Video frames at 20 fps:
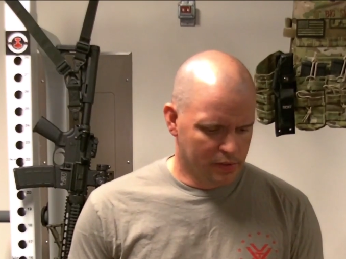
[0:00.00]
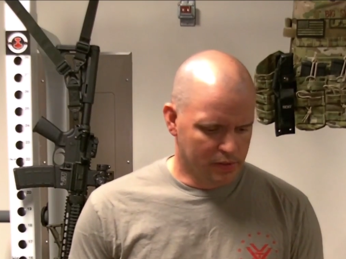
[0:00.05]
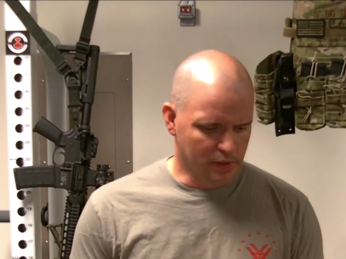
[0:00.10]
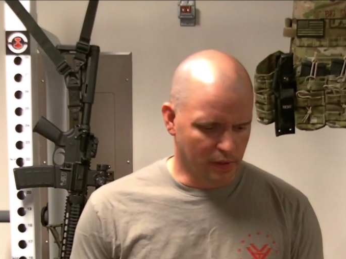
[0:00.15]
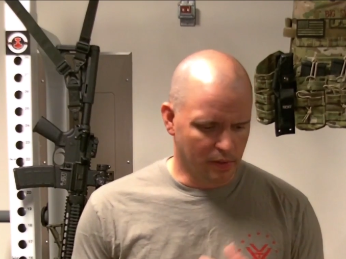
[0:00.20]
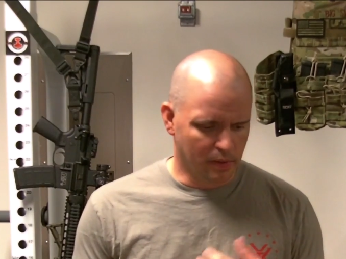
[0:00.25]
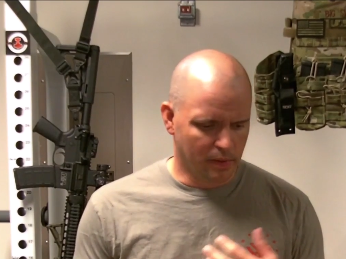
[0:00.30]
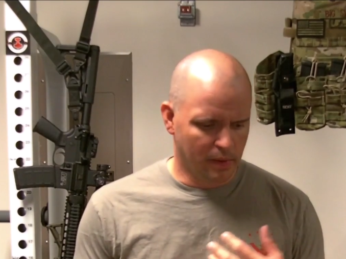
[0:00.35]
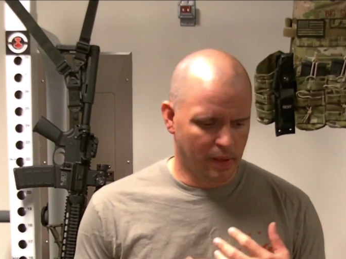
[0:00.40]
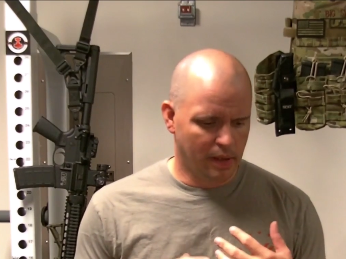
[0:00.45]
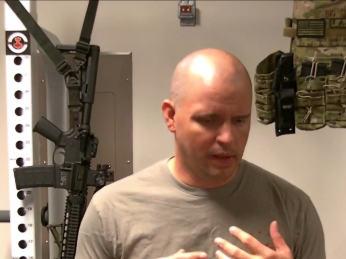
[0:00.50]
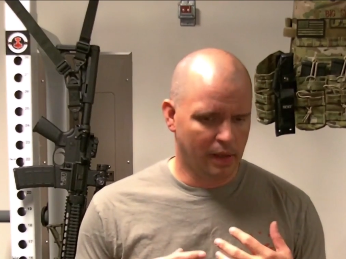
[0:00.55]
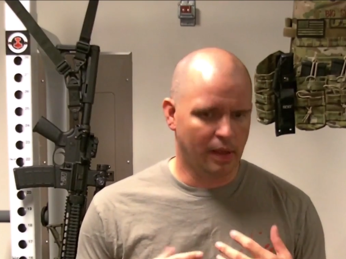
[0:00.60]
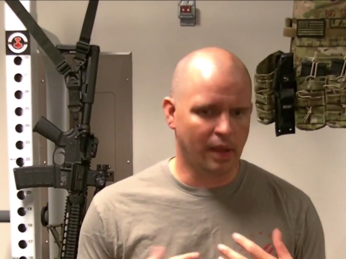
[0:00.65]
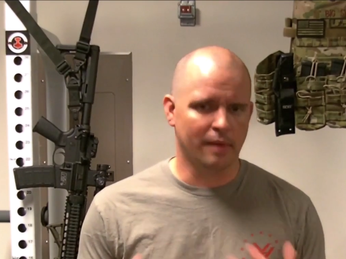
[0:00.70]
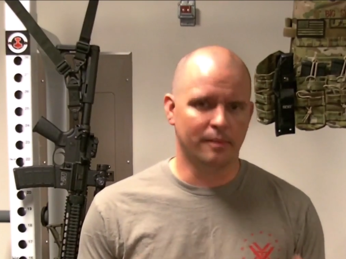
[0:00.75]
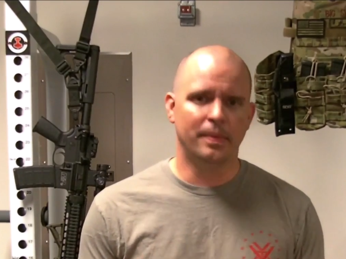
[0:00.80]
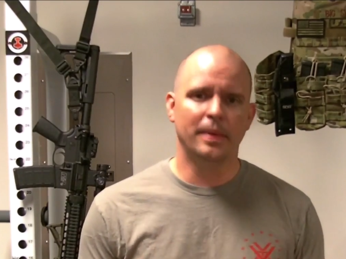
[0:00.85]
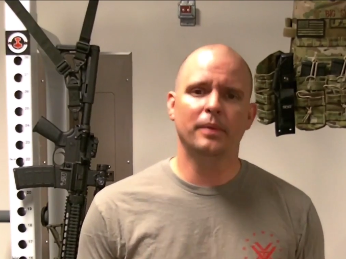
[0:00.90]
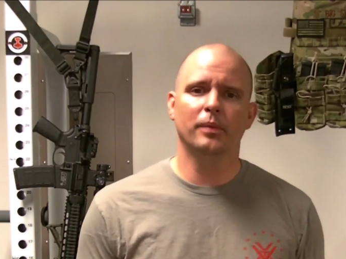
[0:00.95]
So
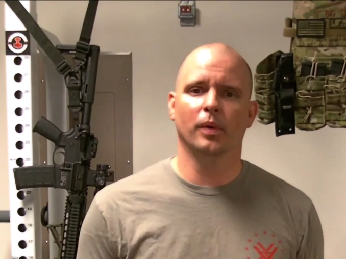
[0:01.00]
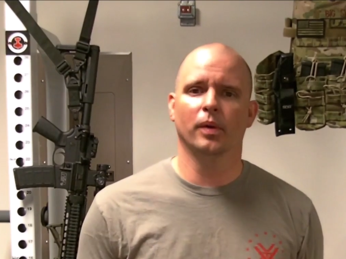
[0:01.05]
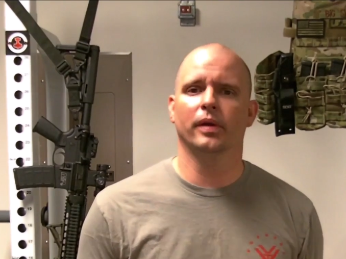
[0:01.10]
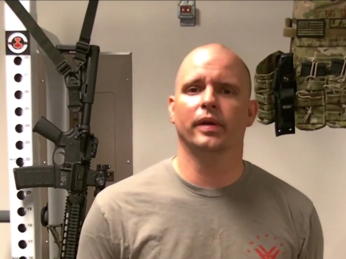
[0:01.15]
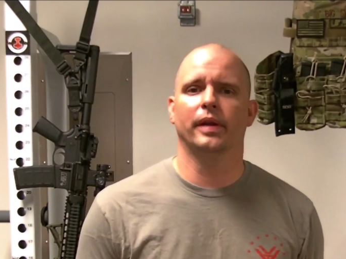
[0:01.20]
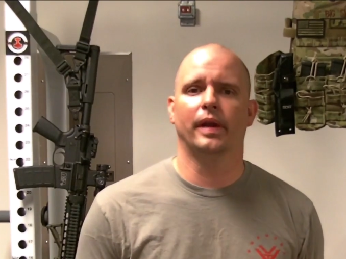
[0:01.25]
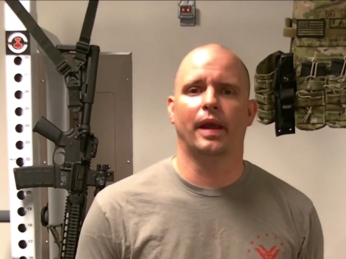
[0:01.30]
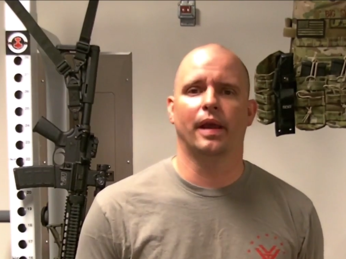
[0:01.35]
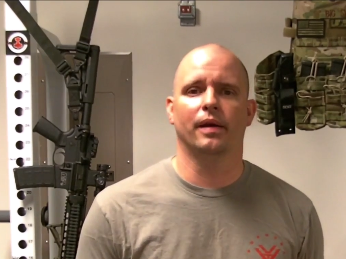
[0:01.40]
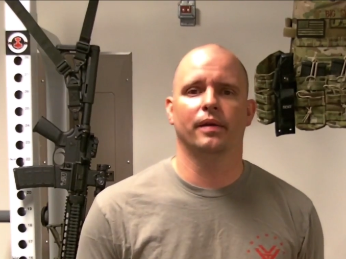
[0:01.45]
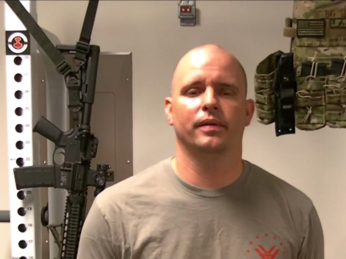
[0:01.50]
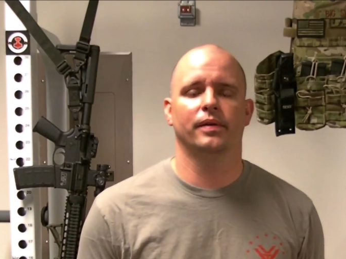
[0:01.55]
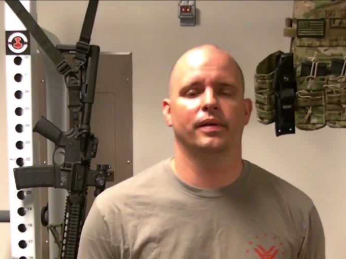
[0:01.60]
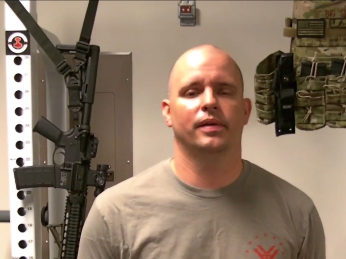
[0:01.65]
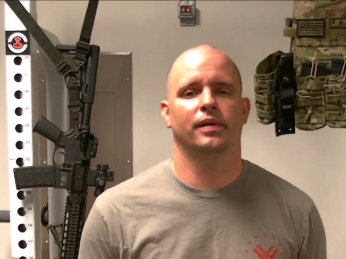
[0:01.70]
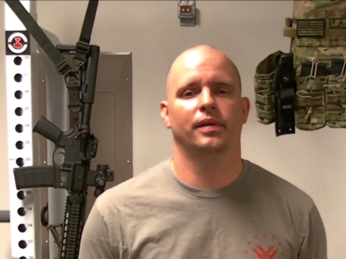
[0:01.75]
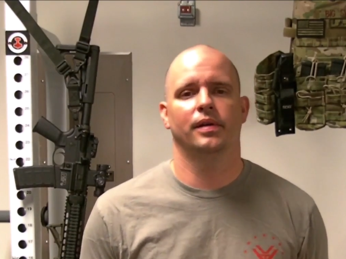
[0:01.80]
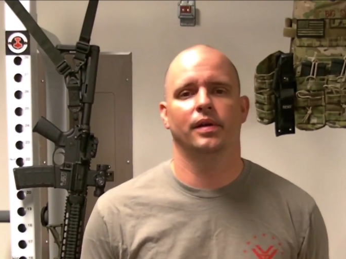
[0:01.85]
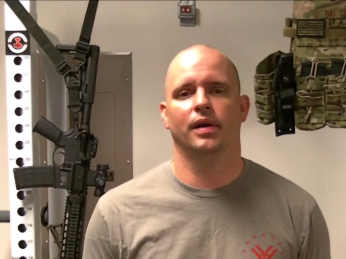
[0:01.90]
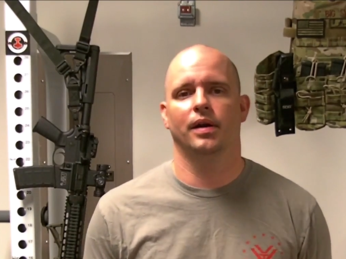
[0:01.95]
I've been working out,
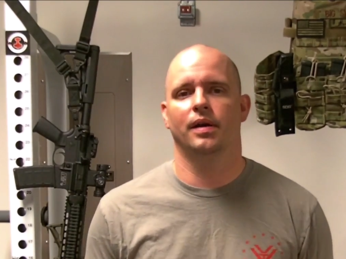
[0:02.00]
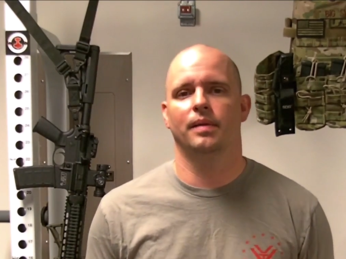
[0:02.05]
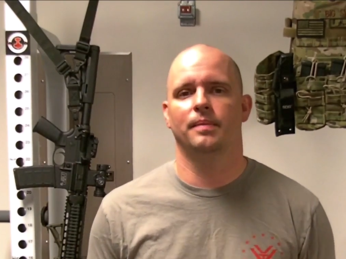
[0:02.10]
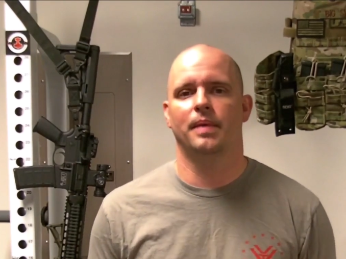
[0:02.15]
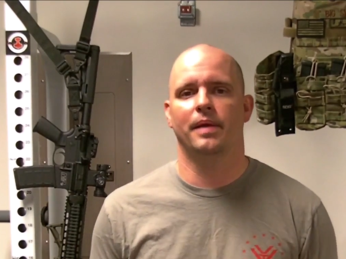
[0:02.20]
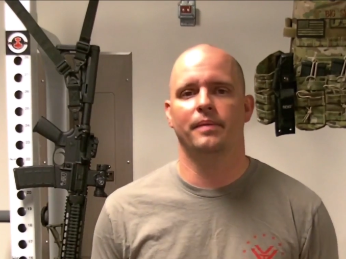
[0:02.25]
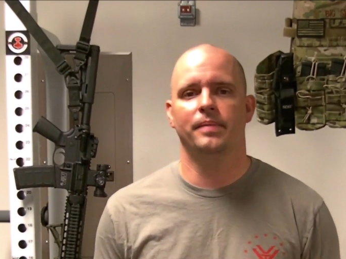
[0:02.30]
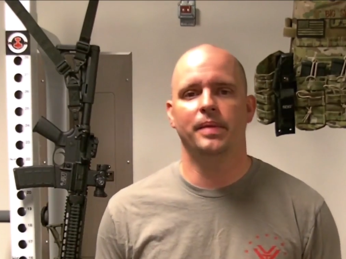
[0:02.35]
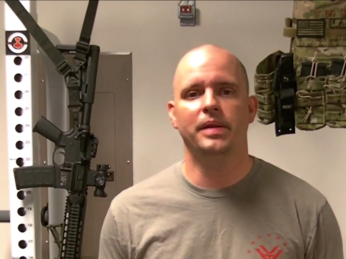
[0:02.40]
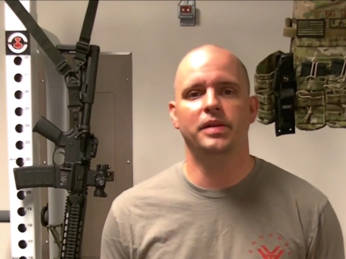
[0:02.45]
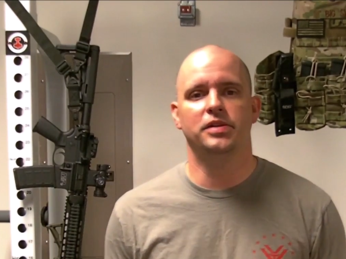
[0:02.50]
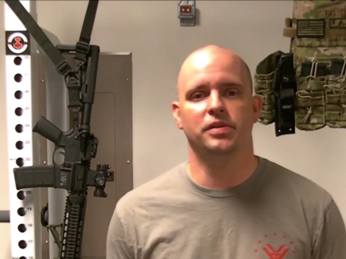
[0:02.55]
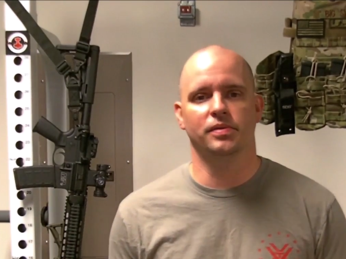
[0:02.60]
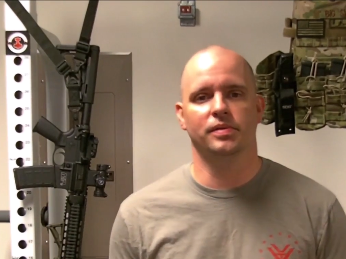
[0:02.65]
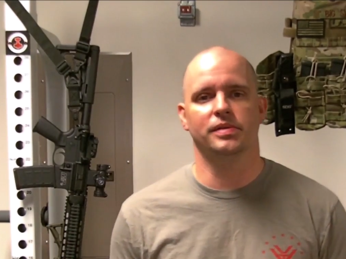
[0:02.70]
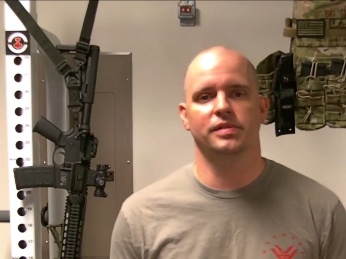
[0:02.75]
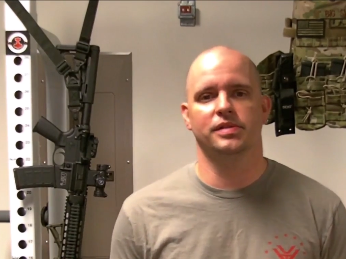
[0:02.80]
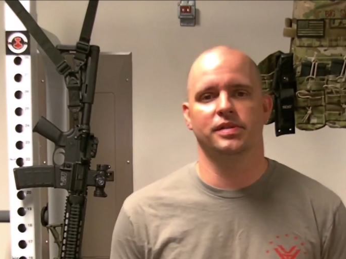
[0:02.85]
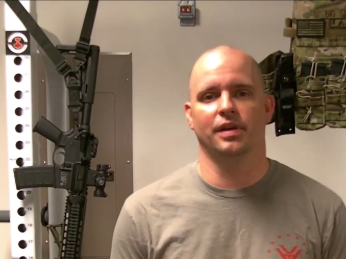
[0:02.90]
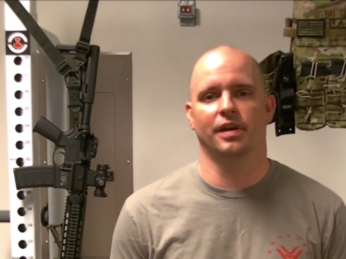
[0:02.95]
I've been
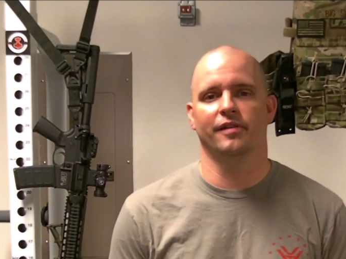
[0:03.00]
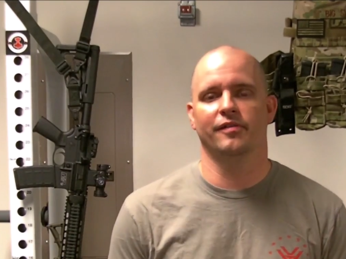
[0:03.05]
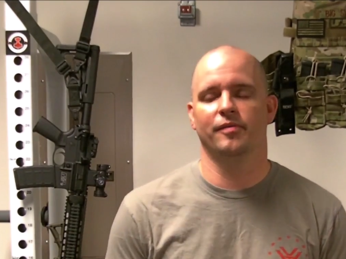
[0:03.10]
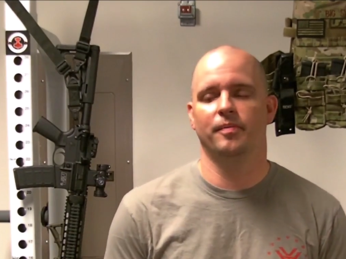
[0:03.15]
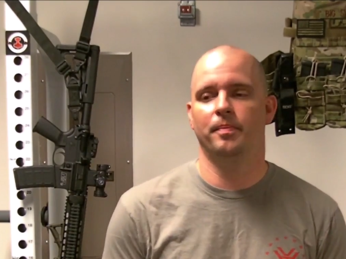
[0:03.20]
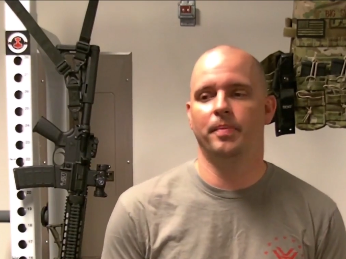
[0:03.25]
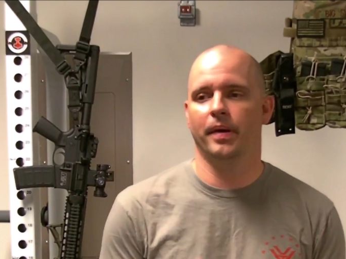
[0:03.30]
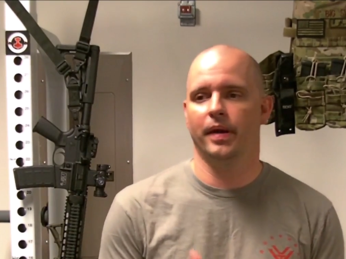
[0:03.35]
doing stuff,